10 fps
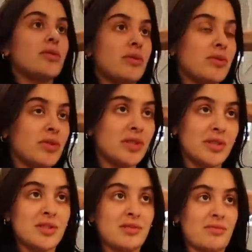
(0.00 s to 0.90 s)
and closer to
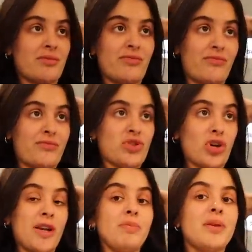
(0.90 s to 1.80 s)
this
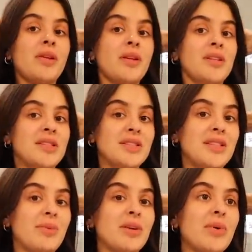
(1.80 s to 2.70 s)
trip
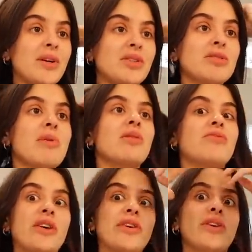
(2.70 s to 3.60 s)
that we're going on tomorrow
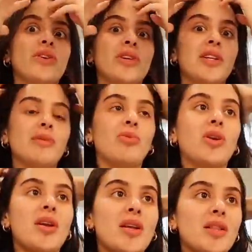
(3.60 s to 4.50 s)
very early in the
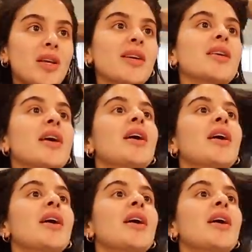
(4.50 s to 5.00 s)
morning, and like,